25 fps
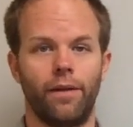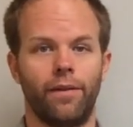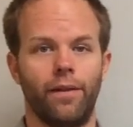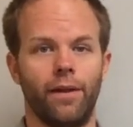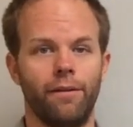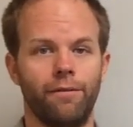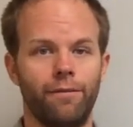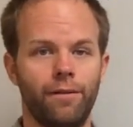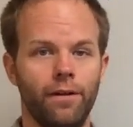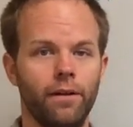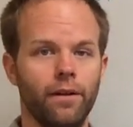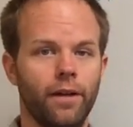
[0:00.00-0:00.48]
and
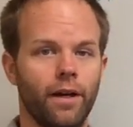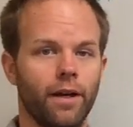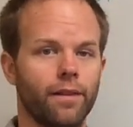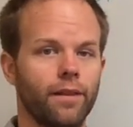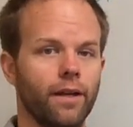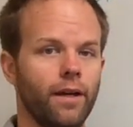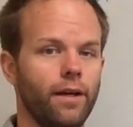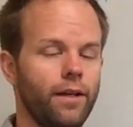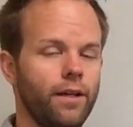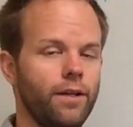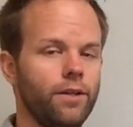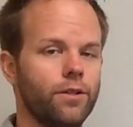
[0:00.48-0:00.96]
they feel like
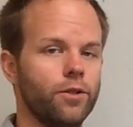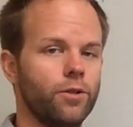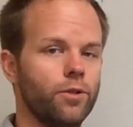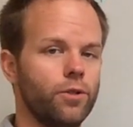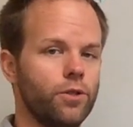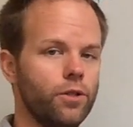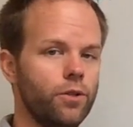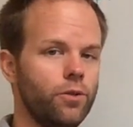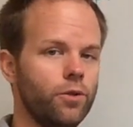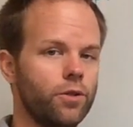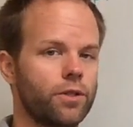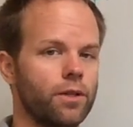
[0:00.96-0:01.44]
they need to
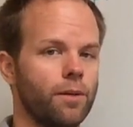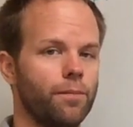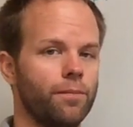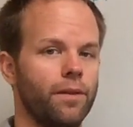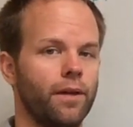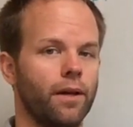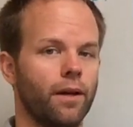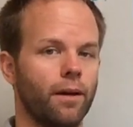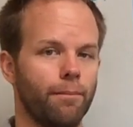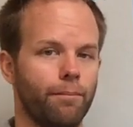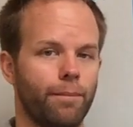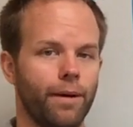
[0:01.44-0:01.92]
do
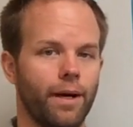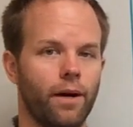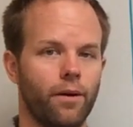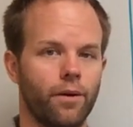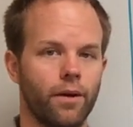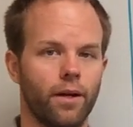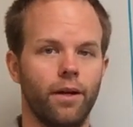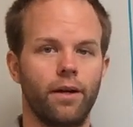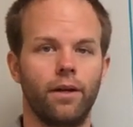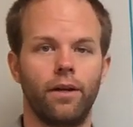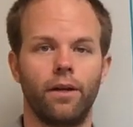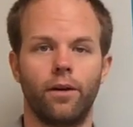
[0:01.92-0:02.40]
something
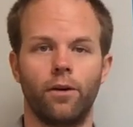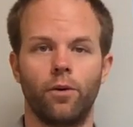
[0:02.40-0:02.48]
about it